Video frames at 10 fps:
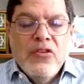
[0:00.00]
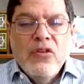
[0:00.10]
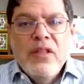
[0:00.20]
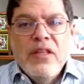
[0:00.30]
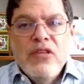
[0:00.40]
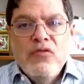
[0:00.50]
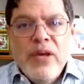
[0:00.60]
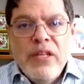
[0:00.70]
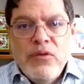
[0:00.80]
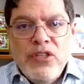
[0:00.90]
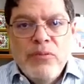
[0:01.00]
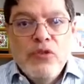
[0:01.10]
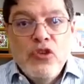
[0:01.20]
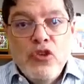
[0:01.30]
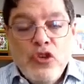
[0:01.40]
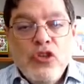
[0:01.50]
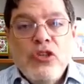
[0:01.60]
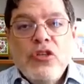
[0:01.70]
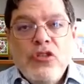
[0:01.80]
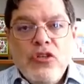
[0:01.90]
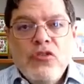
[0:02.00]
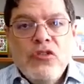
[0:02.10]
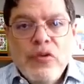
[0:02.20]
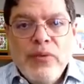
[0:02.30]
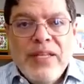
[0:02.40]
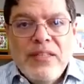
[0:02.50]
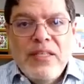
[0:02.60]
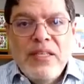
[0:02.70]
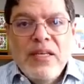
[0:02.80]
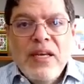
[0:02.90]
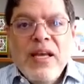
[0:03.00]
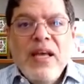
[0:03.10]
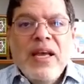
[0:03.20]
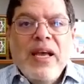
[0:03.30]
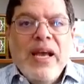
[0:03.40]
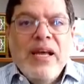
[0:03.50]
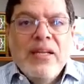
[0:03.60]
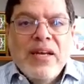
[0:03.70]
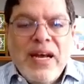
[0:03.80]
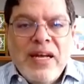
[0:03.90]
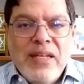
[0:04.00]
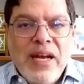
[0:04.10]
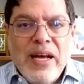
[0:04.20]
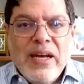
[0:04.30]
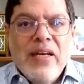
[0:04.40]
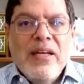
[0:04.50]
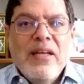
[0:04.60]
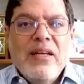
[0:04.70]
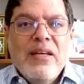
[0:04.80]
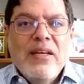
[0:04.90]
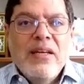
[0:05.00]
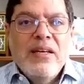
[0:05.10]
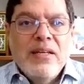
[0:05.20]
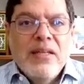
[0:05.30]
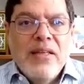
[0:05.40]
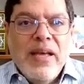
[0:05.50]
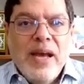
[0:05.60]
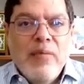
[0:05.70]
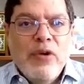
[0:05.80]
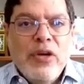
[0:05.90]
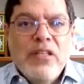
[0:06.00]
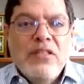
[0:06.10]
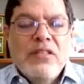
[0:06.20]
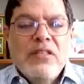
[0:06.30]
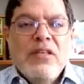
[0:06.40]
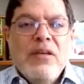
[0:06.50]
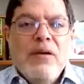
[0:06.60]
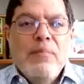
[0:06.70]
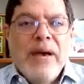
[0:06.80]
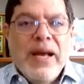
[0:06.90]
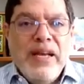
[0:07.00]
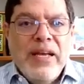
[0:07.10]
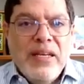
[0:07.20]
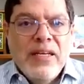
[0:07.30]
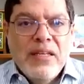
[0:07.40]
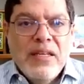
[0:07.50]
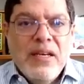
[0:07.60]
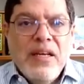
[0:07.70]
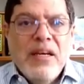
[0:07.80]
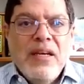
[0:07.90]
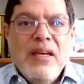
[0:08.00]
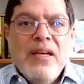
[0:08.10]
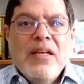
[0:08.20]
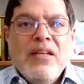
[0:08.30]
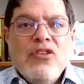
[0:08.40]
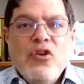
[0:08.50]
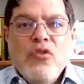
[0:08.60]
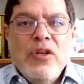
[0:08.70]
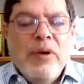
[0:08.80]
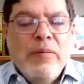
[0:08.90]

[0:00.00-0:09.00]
so that the Israeli regime could use the Red Sea. And Qatar, the Emirates, Bahrain, and Saudi